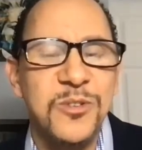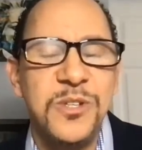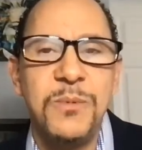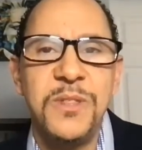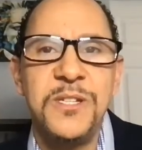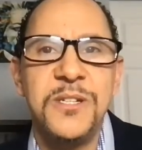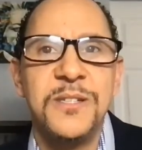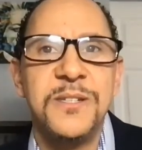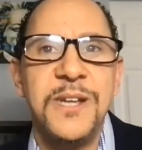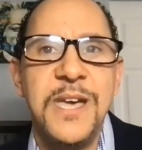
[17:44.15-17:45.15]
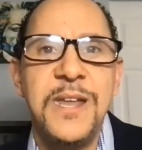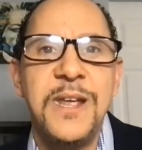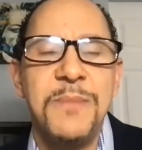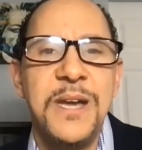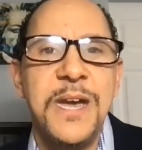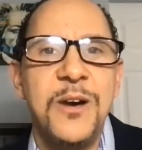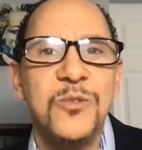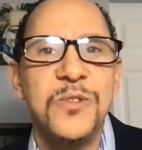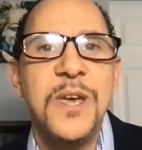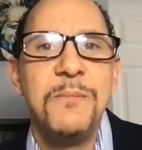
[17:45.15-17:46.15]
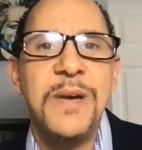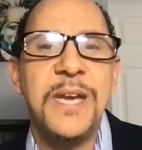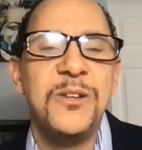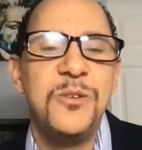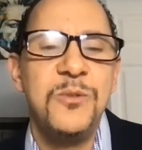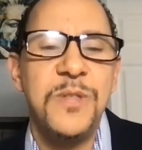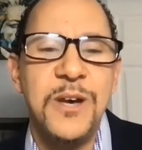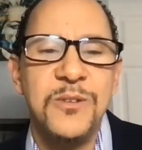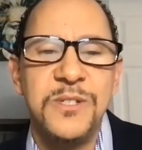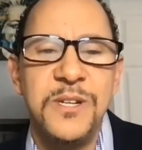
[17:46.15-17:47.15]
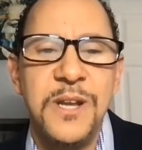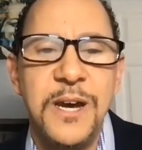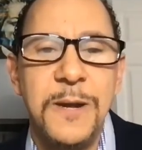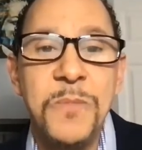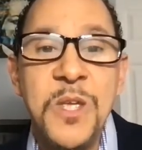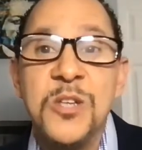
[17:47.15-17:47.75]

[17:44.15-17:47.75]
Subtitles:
Timothy Johnson had at my house back in 2009.